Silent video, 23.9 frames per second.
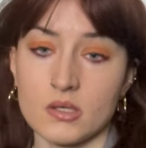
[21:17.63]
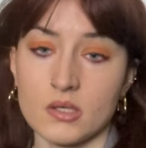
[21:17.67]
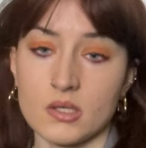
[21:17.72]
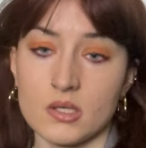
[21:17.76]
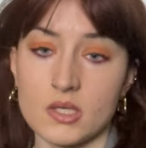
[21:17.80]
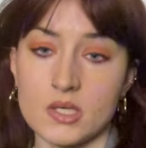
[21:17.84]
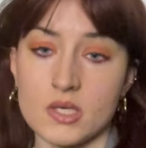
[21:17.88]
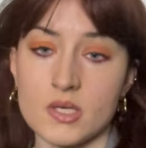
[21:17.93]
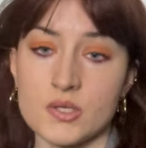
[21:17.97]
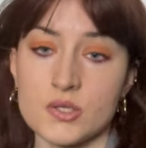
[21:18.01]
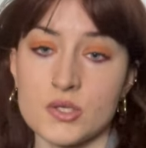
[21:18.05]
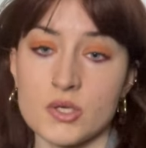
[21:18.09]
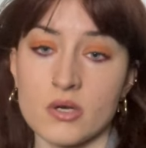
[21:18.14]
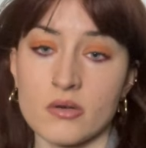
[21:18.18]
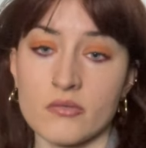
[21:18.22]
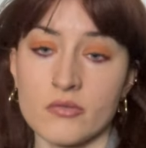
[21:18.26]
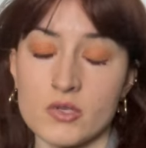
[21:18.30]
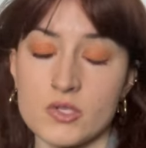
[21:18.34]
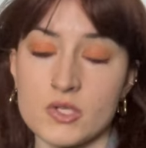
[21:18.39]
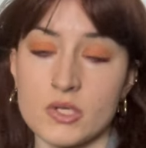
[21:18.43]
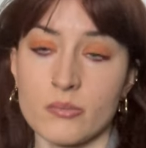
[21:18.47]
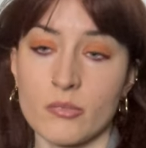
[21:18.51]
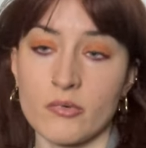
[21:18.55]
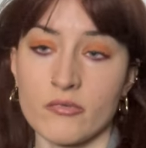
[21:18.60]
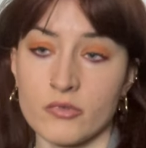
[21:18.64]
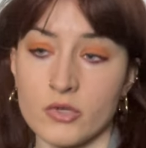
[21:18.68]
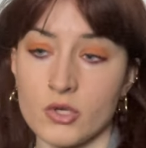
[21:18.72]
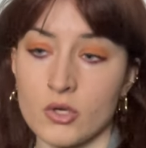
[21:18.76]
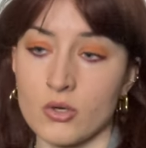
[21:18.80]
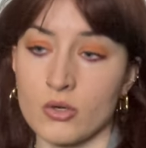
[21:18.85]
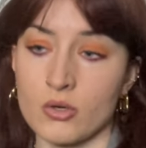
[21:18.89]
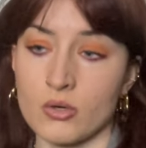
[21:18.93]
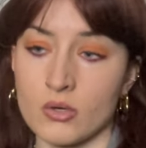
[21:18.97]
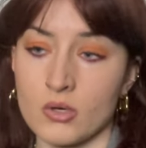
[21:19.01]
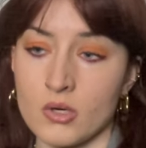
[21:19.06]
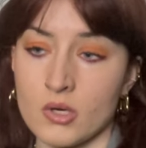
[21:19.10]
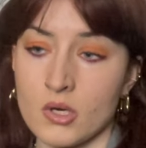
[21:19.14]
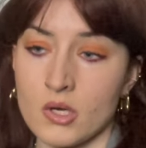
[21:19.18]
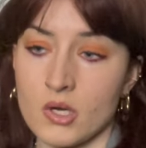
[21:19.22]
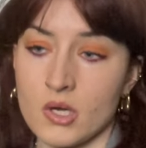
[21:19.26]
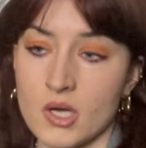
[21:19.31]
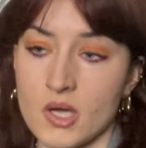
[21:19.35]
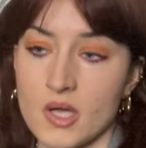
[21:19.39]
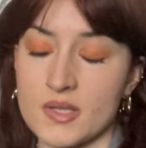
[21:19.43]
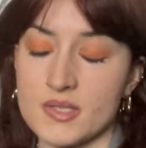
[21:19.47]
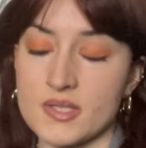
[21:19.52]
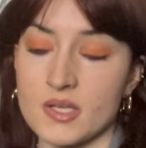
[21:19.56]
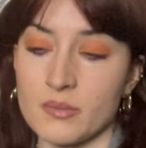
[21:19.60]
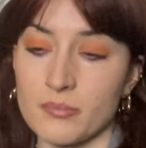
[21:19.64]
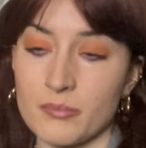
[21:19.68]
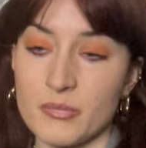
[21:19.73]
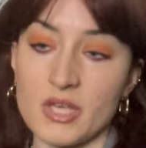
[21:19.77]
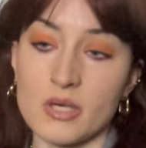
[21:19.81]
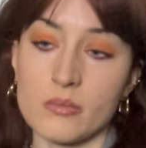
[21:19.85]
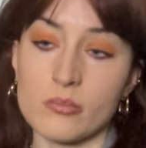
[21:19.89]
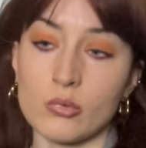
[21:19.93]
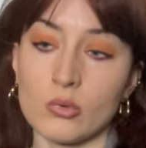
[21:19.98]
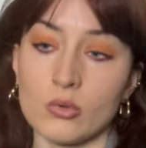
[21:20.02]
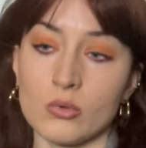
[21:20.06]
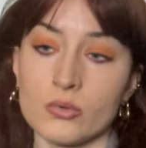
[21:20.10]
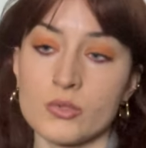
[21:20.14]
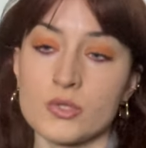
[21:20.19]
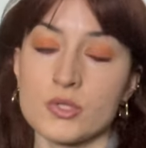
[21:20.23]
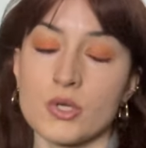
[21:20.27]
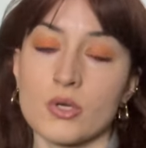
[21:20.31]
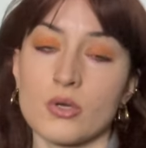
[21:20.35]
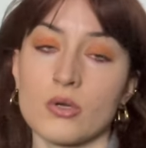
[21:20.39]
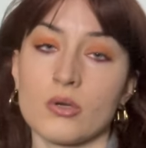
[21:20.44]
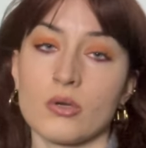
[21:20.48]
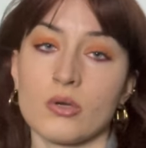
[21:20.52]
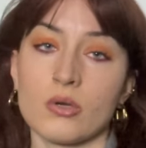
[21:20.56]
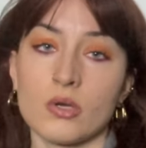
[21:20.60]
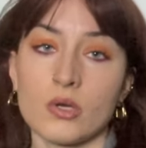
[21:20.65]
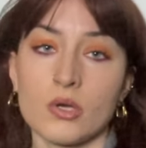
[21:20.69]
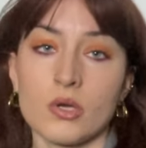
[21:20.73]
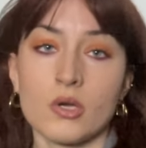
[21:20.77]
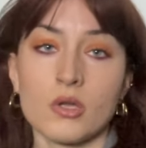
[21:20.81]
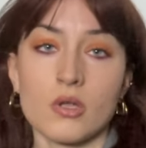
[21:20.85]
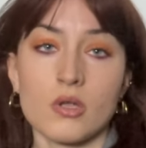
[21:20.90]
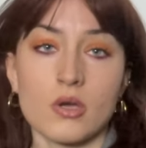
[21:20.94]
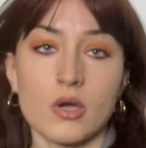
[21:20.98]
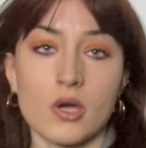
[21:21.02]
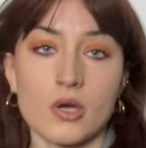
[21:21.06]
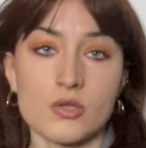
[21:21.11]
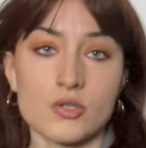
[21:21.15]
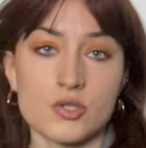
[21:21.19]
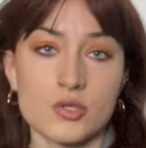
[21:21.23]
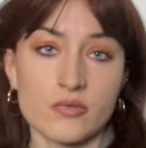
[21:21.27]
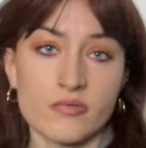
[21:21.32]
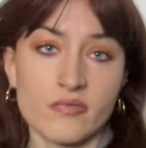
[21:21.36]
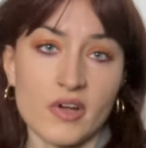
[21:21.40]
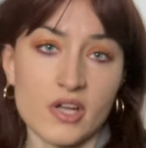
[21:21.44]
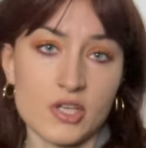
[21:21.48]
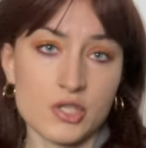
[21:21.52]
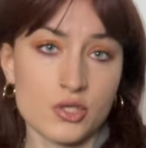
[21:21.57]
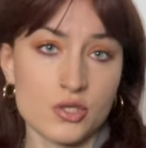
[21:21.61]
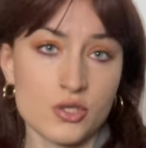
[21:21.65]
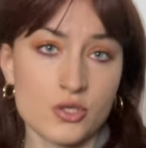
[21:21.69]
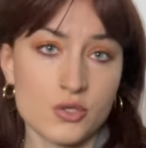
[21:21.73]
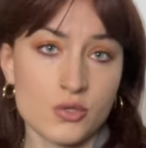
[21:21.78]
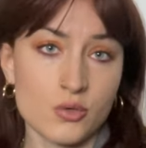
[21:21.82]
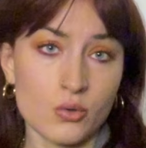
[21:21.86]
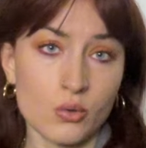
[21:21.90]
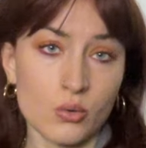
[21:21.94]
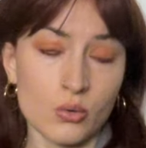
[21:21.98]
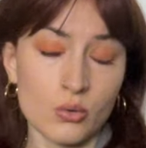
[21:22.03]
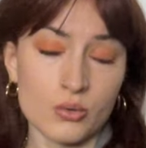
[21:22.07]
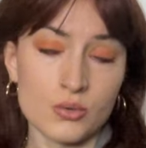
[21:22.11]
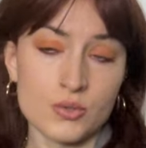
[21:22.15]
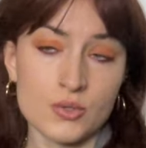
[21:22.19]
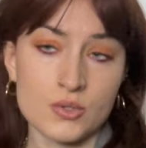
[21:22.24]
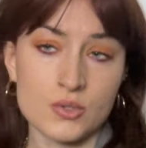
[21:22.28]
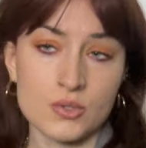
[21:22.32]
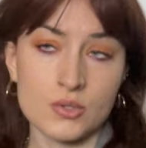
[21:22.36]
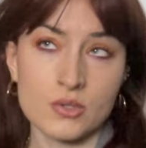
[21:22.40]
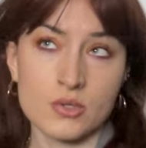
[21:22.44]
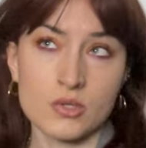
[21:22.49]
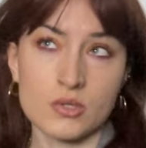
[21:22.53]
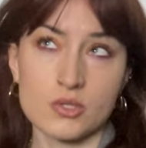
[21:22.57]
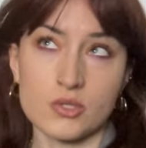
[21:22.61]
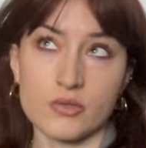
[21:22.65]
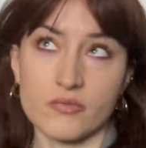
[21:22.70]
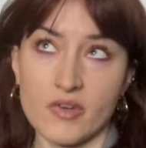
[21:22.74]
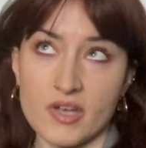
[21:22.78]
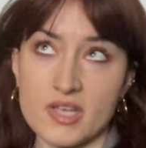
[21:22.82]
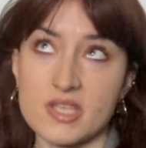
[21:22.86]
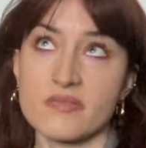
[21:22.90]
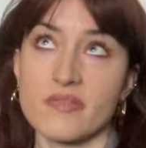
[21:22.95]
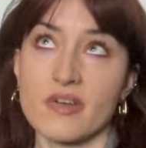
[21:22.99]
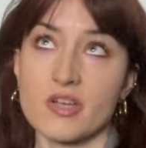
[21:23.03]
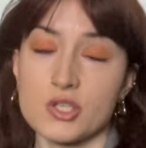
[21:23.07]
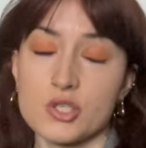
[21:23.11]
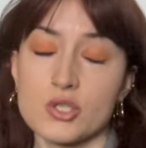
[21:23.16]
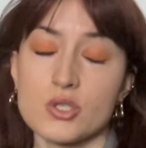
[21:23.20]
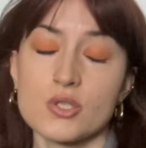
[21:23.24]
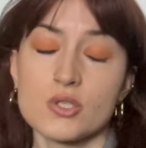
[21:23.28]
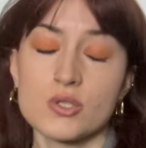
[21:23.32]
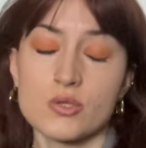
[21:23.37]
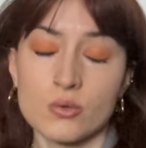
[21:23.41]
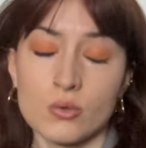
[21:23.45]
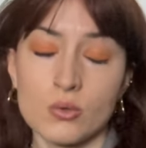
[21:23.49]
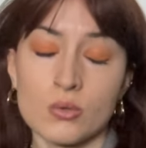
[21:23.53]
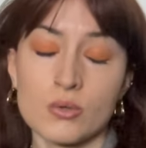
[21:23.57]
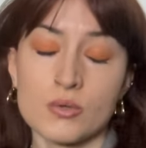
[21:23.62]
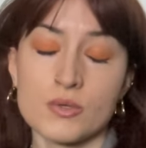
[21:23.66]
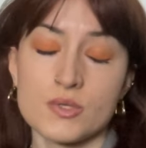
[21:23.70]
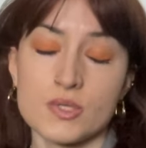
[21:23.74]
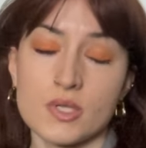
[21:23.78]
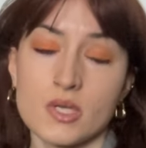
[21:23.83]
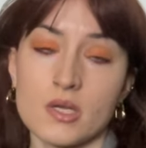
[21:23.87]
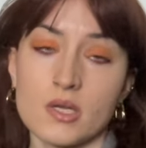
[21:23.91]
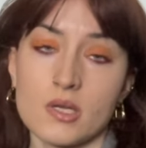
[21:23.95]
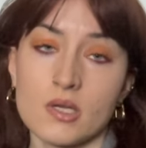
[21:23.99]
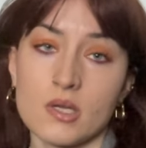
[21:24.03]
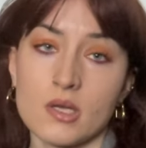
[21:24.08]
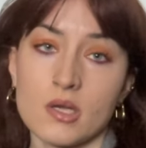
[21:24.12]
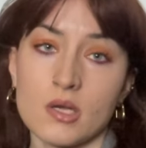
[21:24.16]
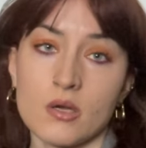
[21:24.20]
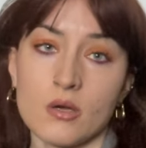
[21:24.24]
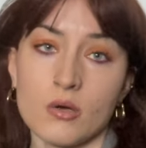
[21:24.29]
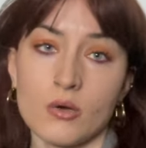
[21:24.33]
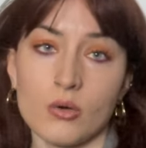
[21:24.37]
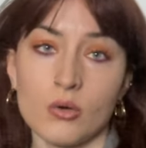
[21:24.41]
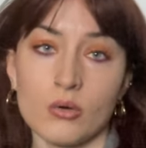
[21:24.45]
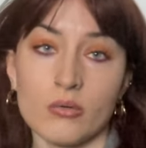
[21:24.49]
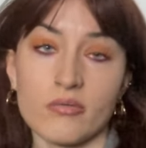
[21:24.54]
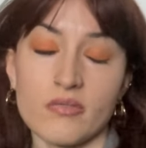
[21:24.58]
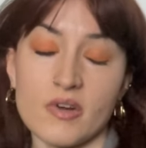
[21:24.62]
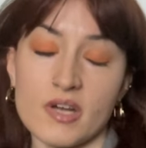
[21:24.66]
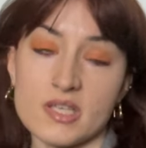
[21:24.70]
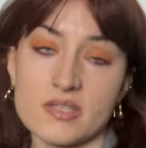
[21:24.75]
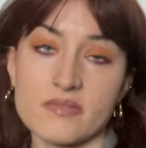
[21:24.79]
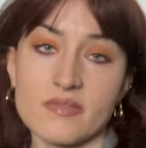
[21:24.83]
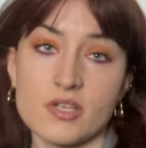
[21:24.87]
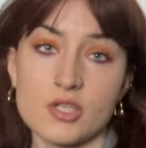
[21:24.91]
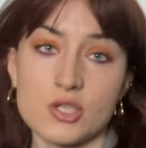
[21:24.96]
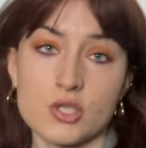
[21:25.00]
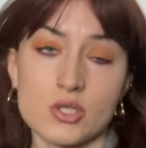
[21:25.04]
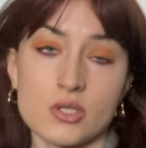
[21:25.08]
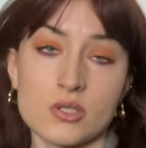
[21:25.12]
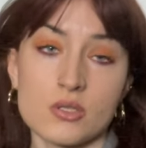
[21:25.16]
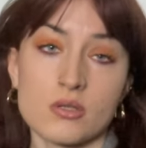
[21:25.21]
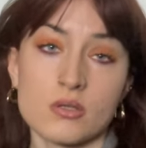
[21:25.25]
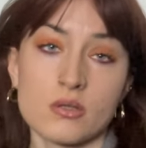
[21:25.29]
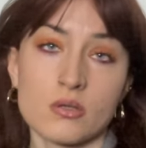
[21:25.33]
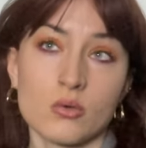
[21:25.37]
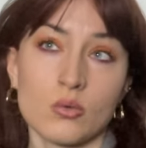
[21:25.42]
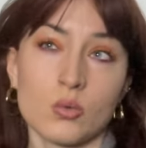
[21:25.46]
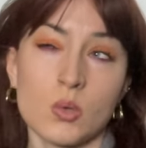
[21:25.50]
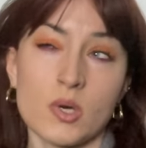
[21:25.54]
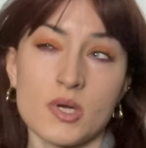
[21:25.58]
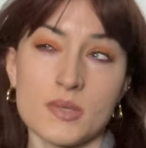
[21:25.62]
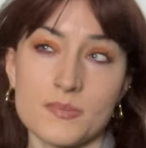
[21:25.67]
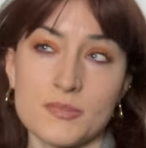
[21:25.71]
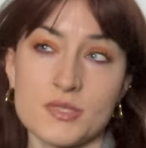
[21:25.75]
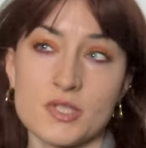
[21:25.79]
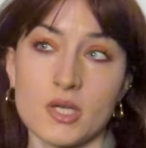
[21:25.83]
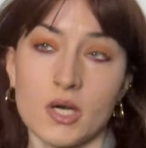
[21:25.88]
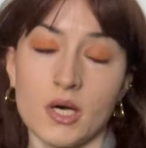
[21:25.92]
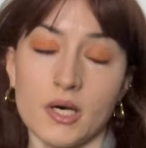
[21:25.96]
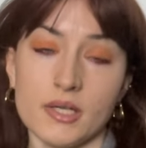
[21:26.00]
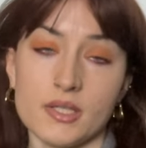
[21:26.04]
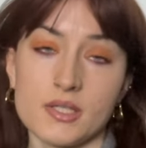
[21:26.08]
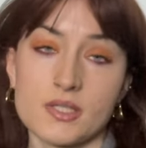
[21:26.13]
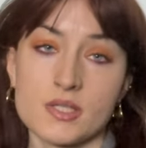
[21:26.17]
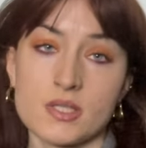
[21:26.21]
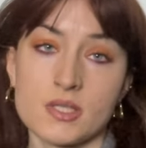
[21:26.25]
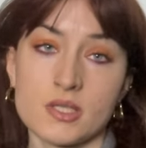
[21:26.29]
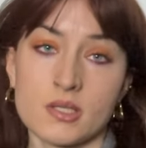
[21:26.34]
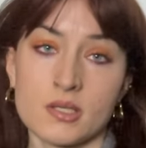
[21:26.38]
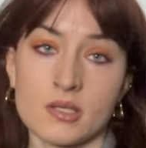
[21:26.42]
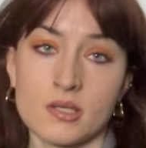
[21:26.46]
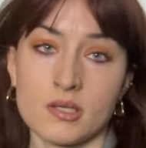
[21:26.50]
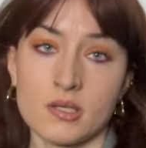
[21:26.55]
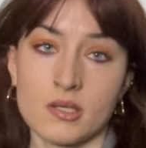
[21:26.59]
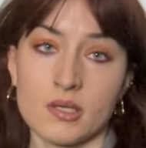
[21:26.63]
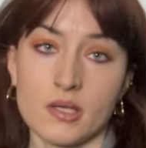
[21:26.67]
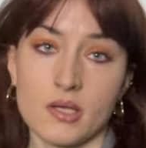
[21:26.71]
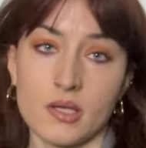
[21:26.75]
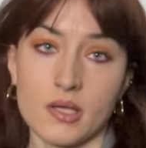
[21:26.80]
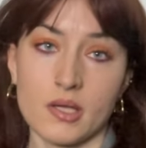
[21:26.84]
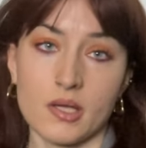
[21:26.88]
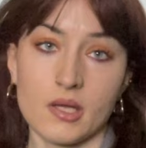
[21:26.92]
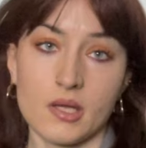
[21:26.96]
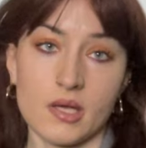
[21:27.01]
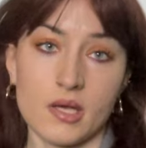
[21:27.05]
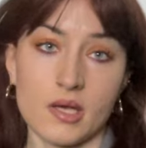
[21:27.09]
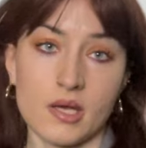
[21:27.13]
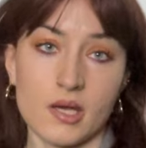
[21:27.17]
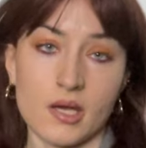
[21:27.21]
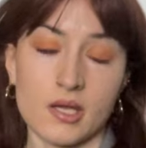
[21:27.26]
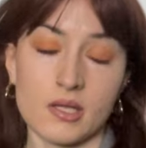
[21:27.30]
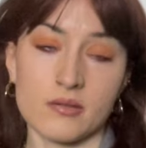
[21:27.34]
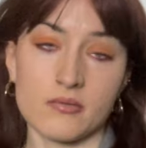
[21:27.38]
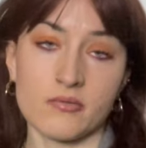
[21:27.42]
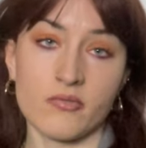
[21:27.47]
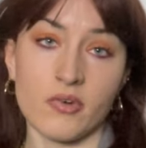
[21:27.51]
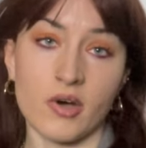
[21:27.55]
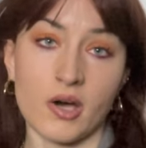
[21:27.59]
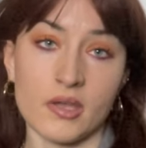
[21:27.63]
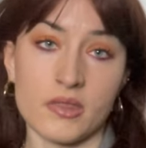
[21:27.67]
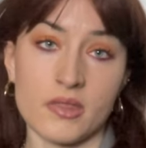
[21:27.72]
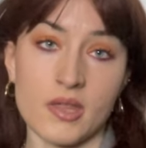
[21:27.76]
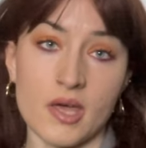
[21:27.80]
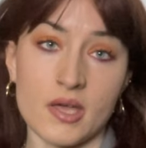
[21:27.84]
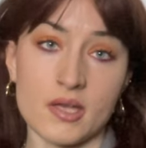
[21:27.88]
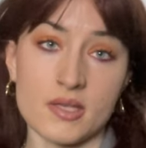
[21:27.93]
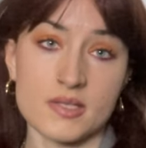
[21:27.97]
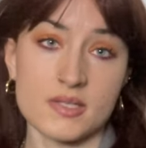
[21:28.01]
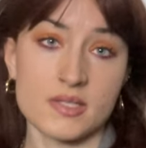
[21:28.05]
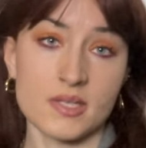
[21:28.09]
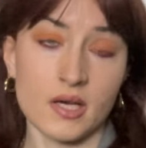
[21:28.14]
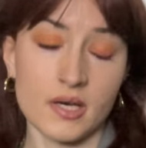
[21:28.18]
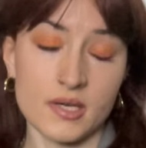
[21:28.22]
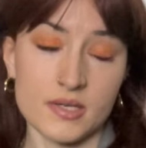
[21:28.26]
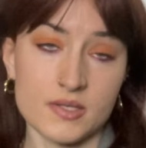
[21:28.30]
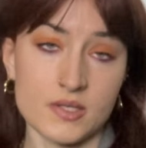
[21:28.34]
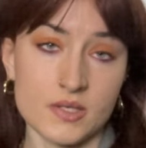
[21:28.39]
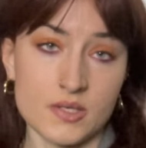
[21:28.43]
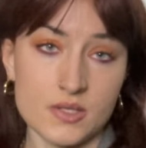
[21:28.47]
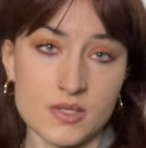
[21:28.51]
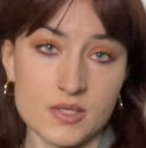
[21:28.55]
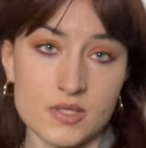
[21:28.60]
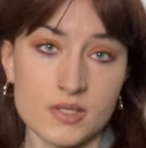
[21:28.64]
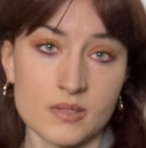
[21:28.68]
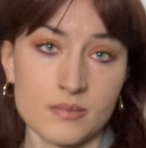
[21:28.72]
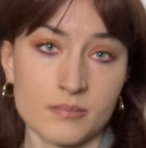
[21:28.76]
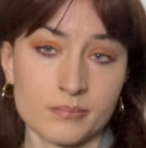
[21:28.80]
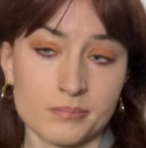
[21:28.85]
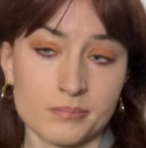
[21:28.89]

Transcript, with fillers: easier for some of you and some people to go to fashion stores to fast fashion stores or fast fashion website and find their sizes.